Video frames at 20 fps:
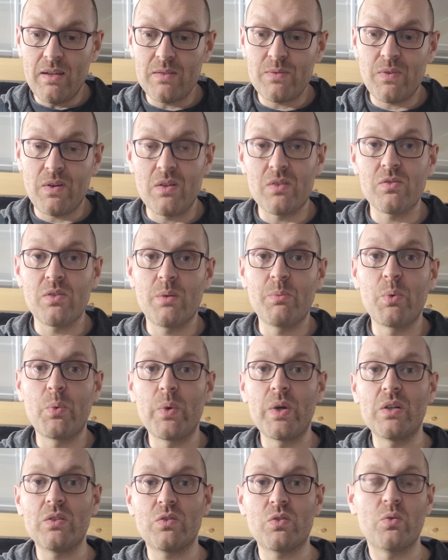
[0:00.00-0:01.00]
as far as I'm
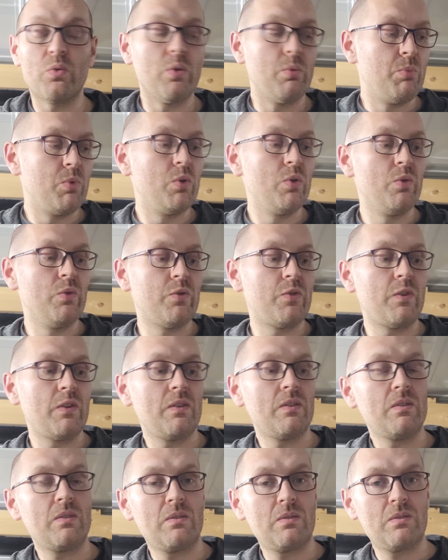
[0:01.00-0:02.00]
aware, to remove
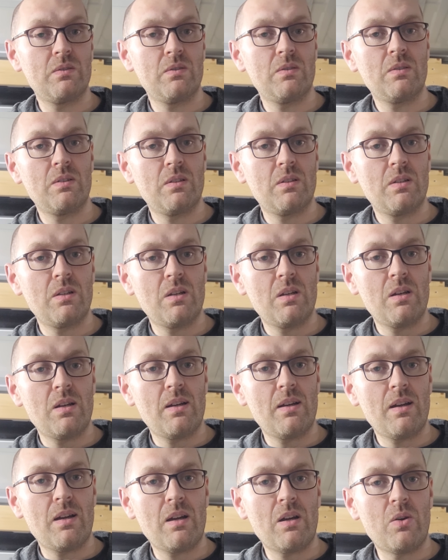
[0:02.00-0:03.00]

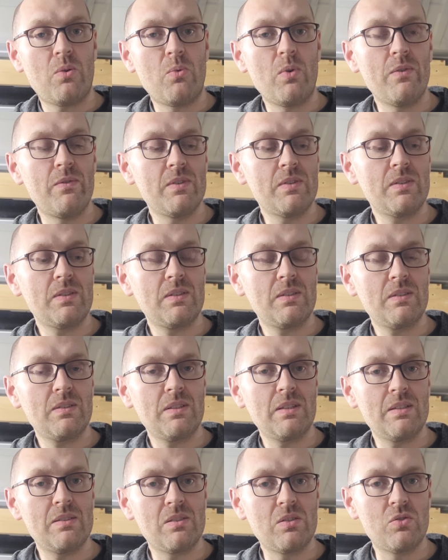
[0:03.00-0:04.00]
a rivet
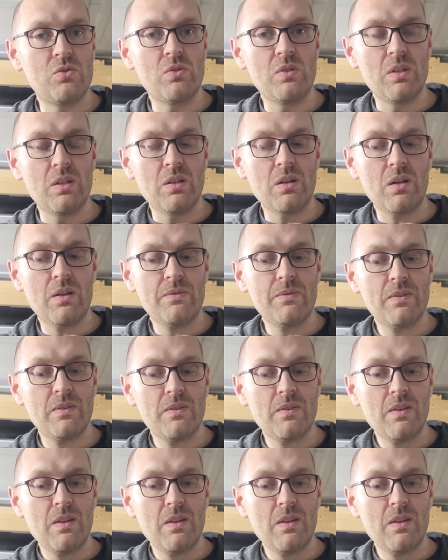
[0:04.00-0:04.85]
is to drill it off.